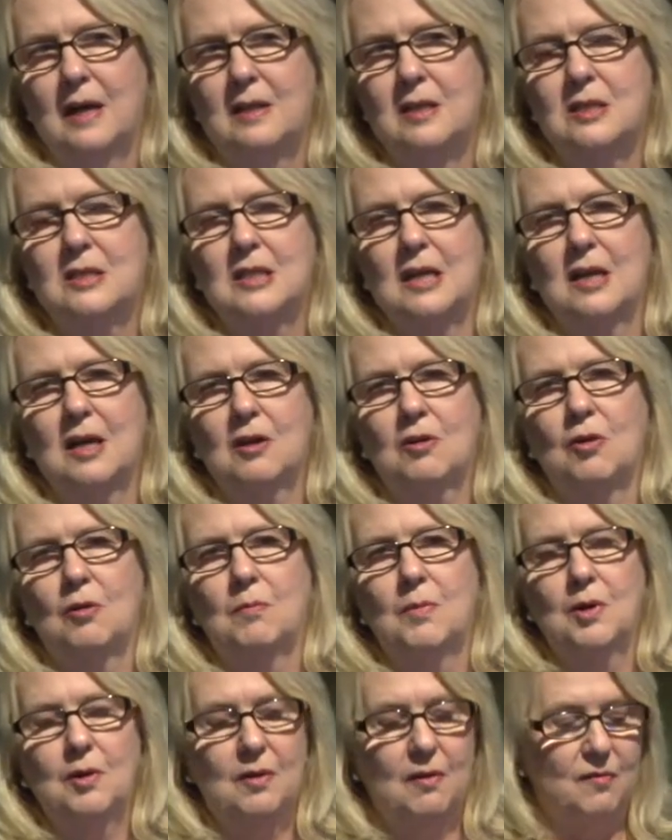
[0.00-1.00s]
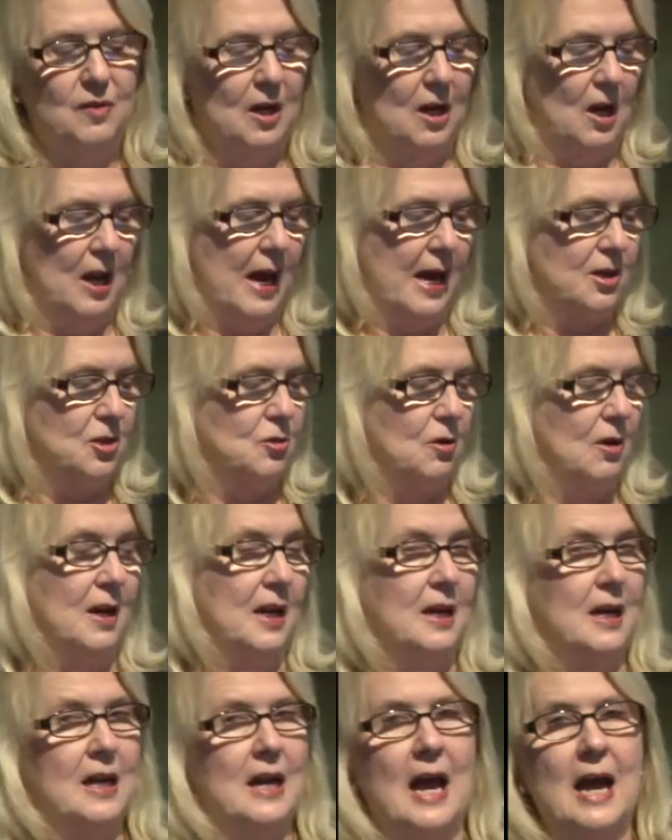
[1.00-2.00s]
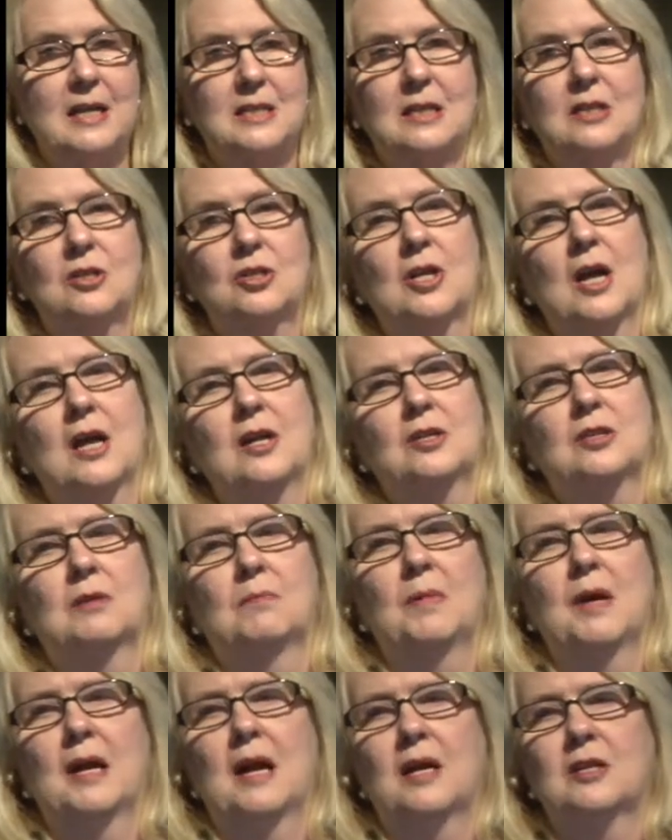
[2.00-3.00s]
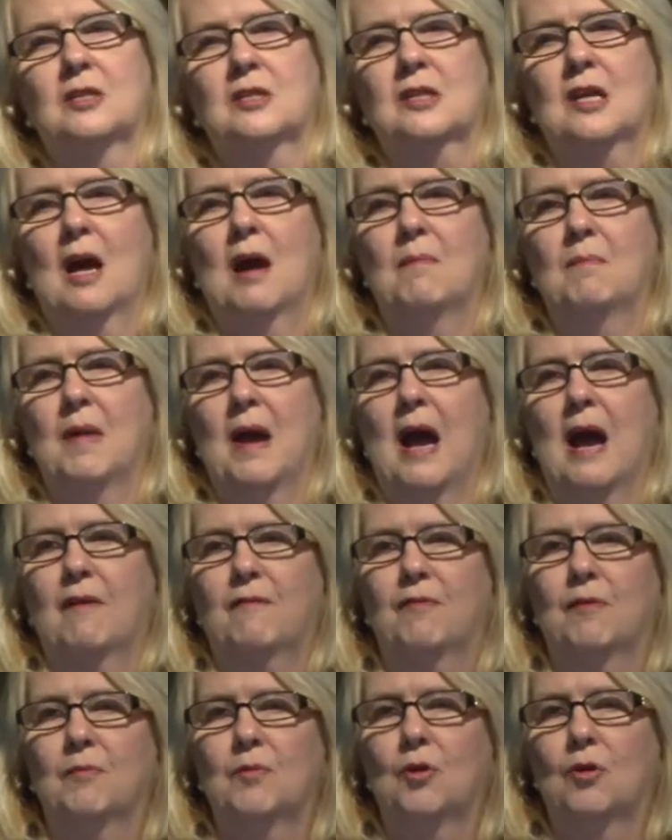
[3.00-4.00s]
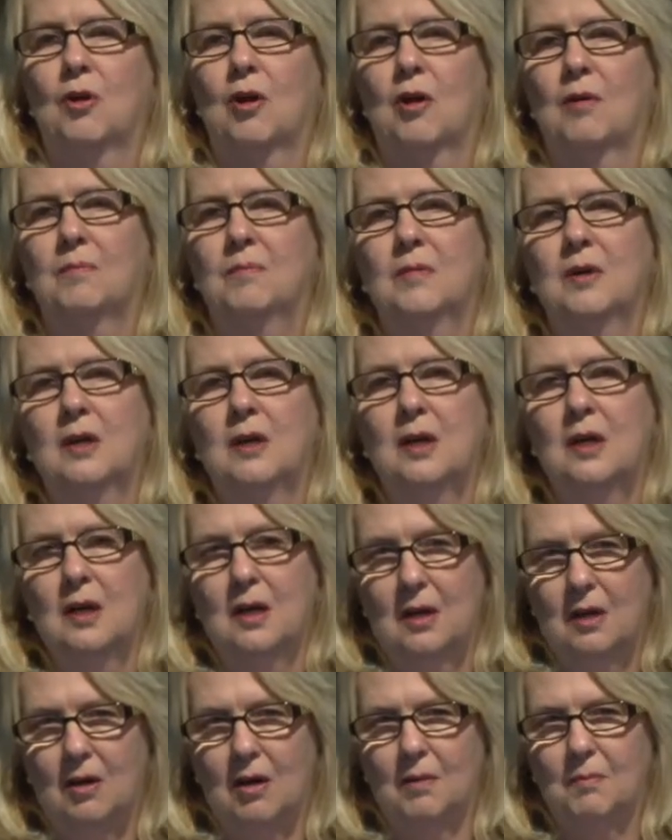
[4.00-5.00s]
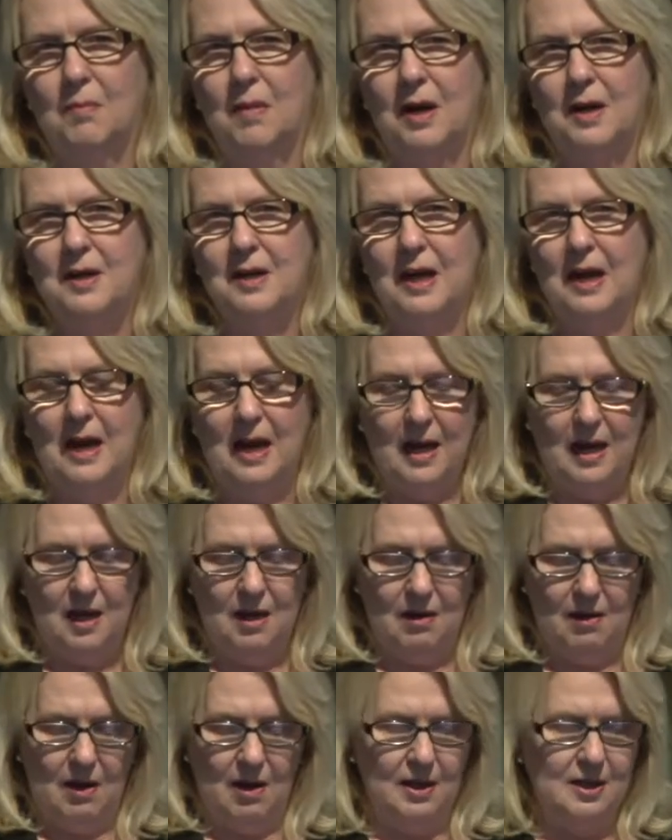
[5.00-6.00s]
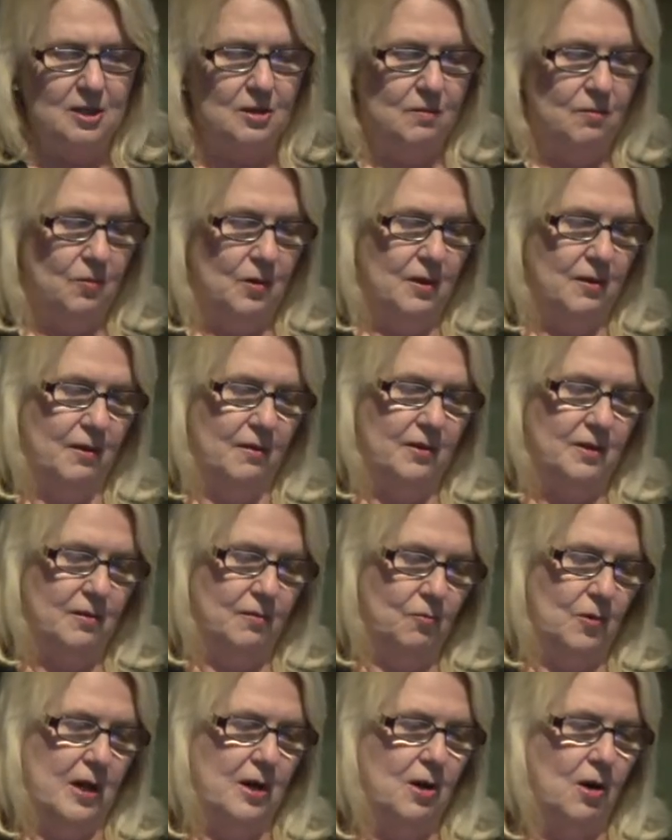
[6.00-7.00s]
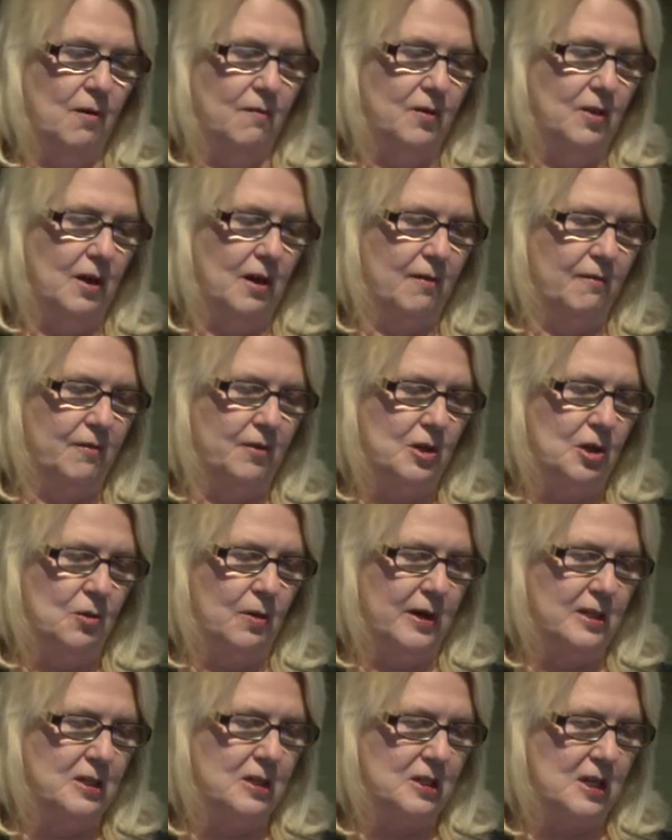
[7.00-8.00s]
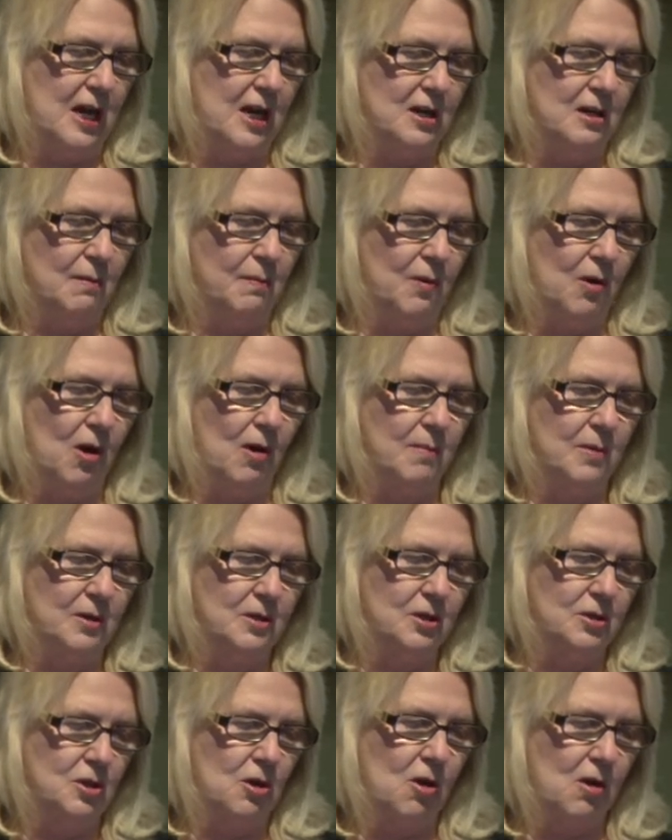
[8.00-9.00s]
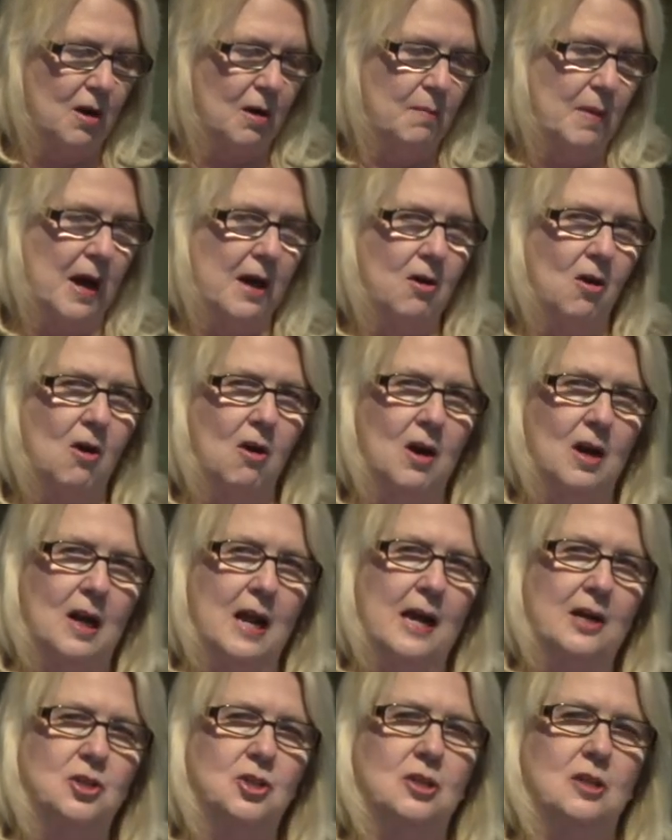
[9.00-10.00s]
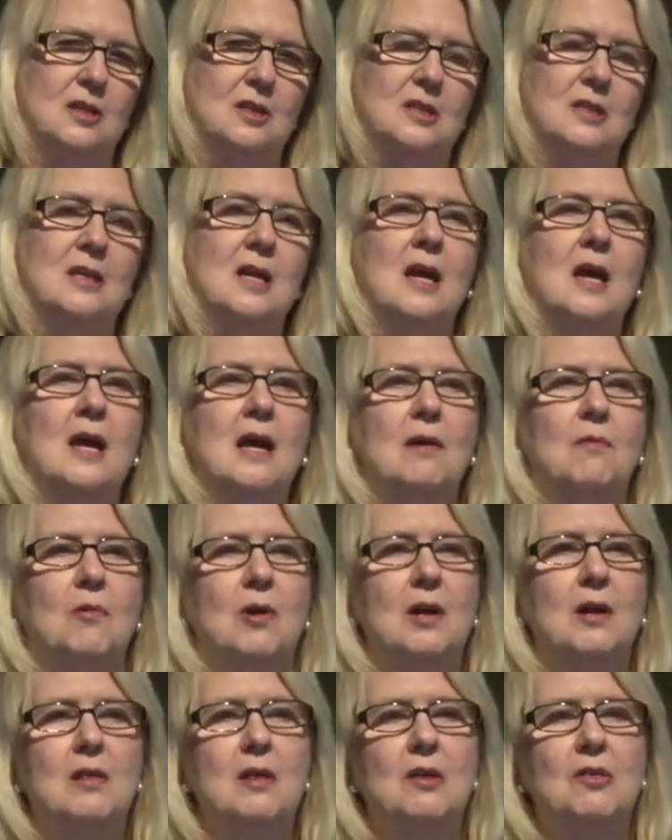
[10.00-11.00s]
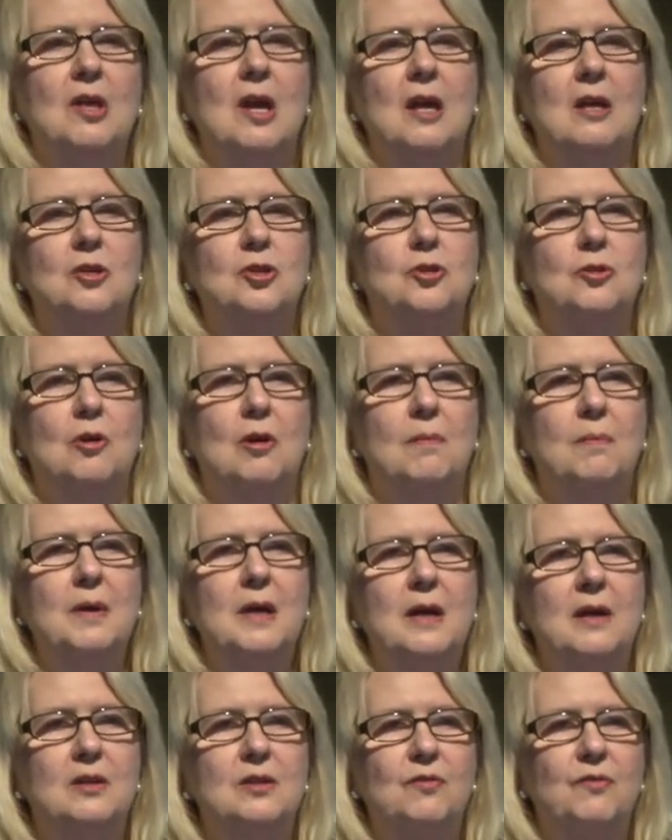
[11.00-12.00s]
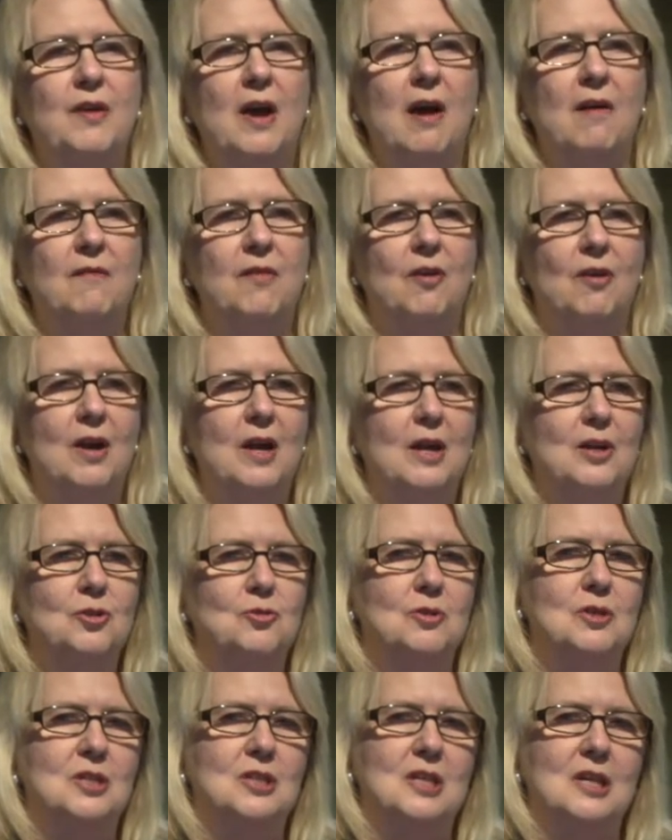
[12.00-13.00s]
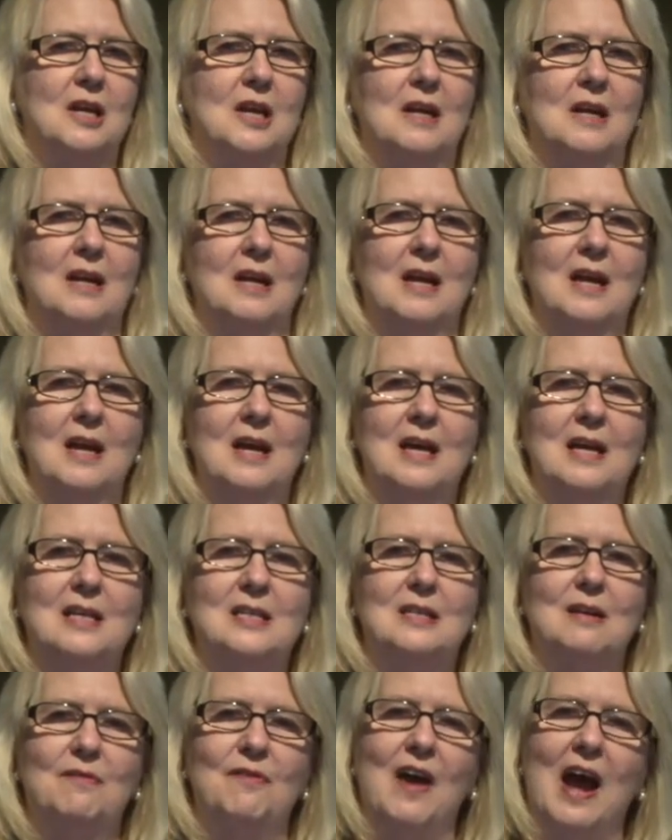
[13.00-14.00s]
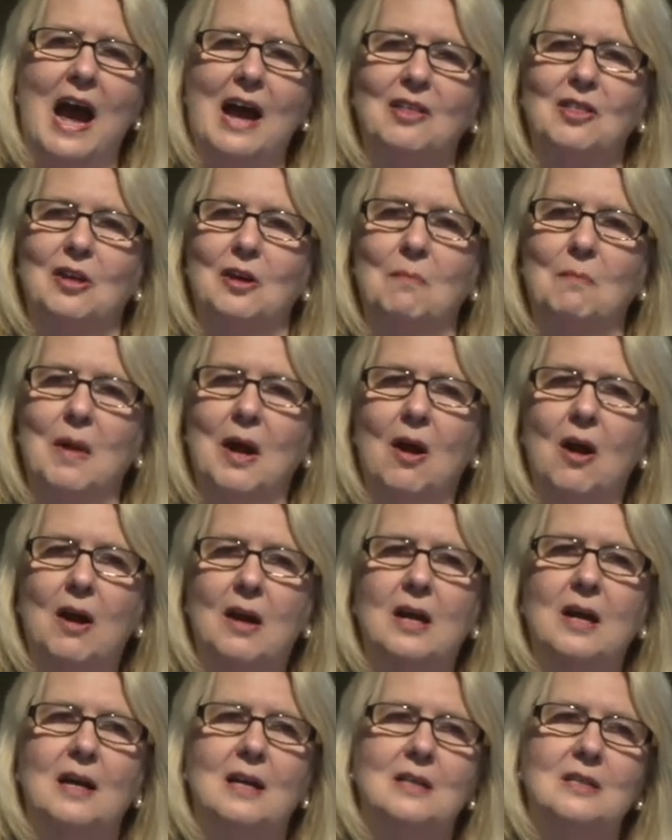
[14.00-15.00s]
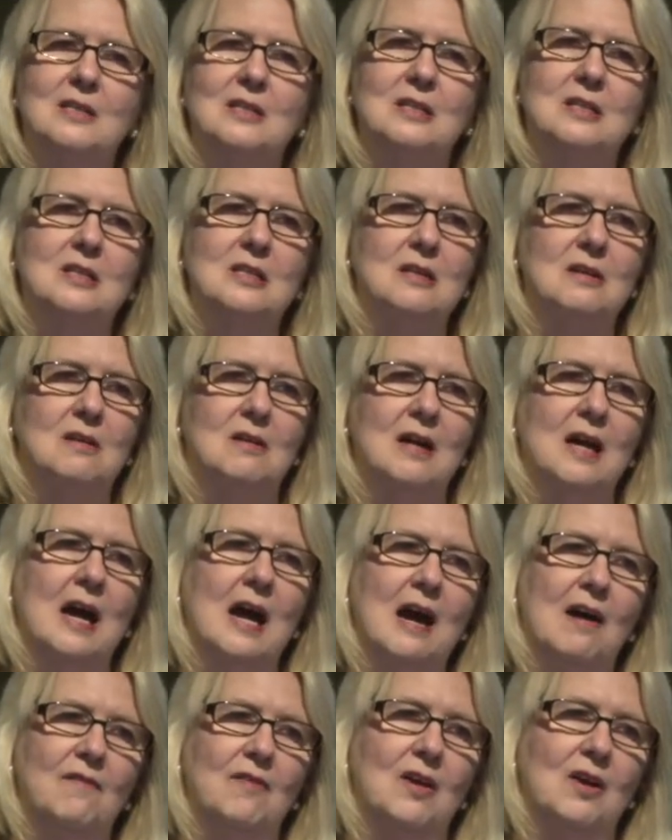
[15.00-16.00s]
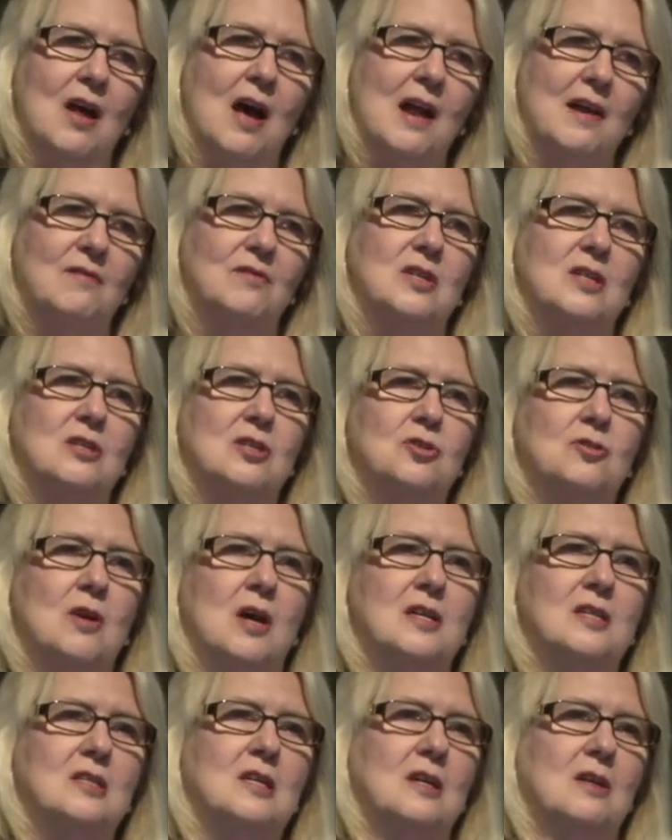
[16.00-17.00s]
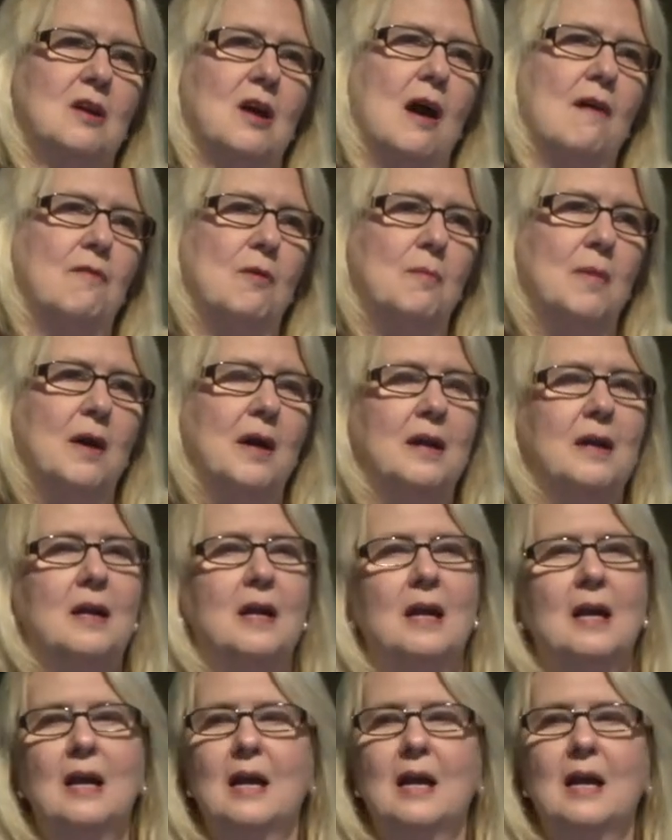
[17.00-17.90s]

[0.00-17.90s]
The cynical mood of the electorate, and it hasn't changed a bit. I just got back from Europe on Monday. I went over there for the U.S. State Department to talk about our elections. And one of the things Europeans found very interesting is the fact that Americans still have a lot of distrust in government.